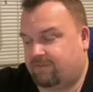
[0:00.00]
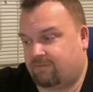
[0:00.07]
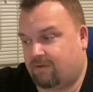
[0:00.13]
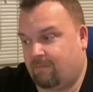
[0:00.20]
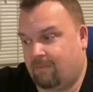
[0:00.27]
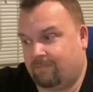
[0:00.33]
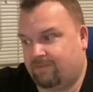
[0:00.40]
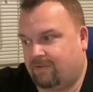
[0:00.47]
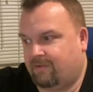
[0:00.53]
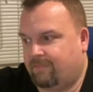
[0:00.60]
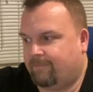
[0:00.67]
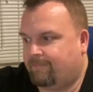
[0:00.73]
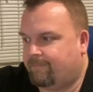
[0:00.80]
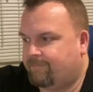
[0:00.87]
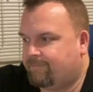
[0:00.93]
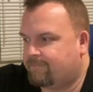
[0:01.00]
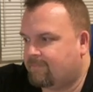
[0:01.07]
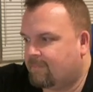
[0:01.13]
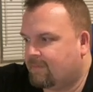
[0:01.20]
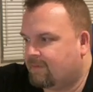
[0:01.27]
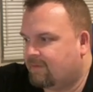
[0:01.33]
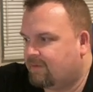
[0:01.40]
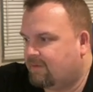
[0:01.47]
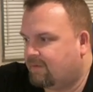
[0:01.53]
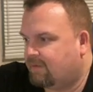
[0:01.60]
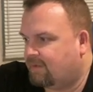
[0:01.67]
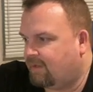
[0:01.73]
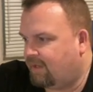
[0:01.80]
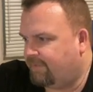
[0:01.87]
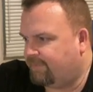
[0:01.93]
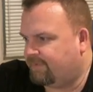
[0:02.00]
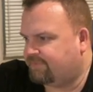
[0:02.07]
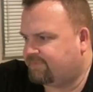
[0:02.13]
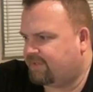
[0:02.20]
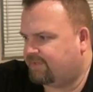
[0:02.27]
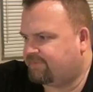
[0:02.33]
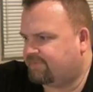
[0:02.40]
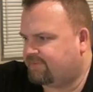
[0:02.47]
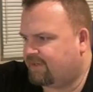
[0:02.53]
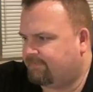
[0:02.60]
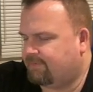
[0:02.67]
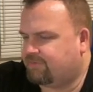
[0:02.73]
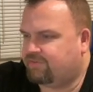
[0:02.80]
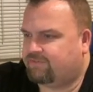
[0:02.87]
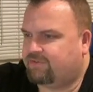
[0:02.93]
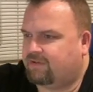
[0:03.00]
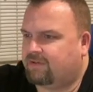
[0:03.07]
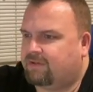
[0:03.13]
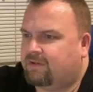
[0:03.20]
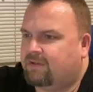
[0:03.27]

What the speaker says: great website. And then stats is kind of interesting.